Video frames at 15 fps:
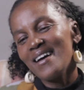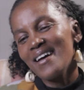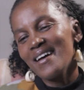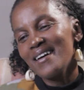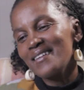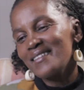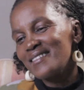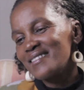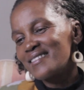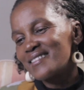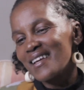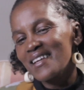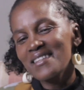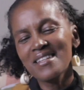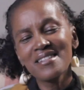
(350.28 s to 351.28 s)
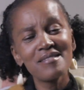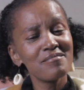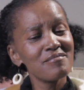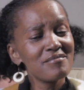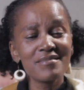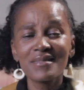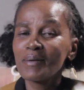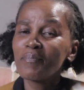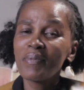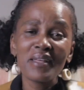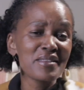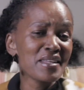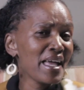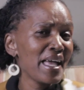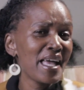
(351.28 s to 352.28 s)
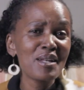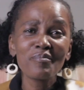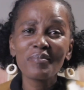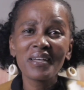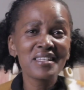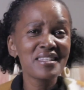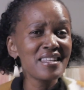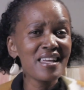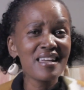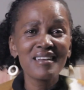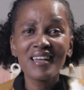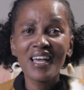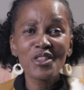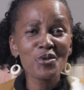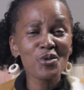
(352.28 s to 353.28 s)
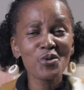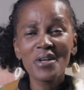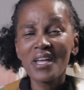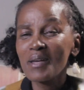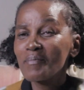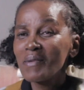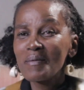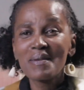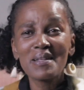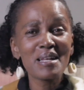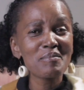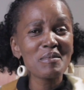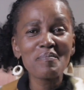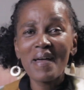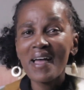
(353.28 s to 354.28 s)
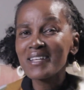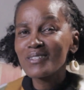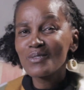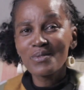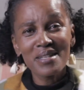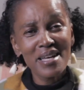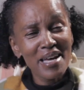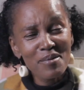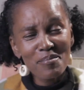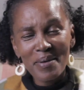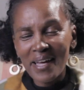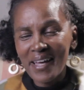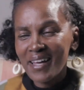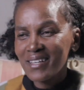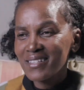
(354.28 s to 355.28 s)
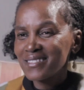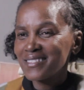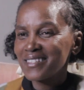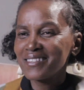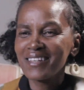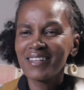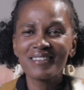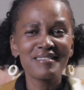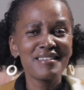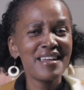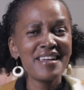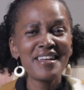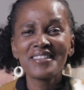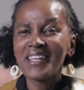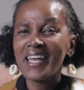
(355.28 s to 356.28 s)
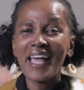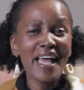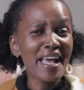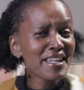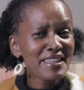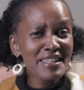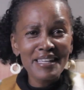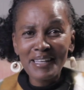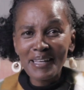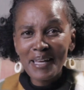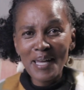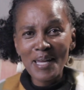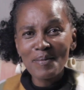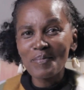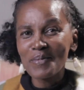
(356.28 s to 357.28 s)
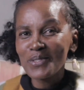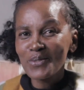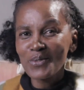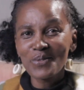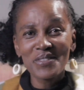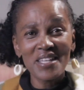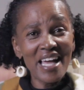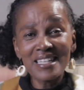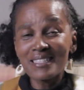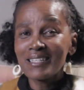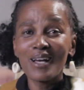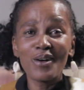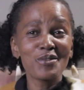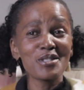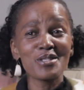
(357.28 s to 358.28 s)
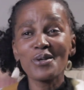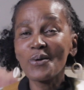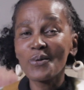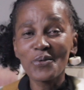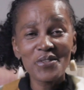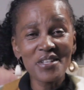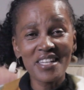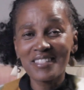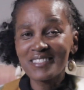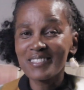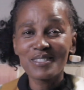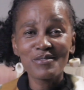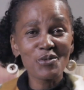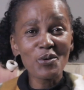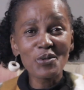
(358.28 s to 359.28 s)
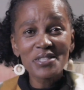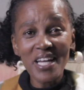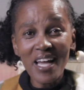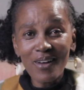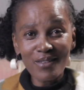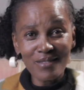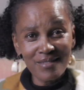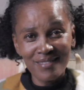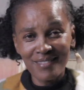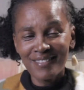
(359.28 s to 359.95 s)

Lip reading: And then the handbag thing, I thought, okay, maybe let me match it with handbags, and then the hat thing came. So that's how this whole thing just rolled out.